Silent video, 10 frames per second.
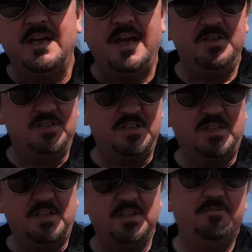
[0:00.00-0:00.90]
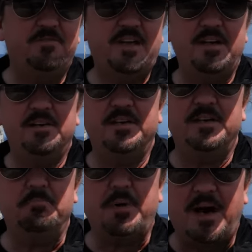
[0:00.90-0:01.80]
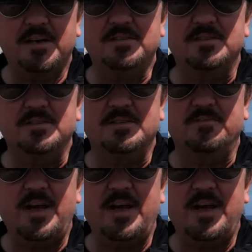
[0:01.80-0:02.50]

edge of the cliff, carrying boxes of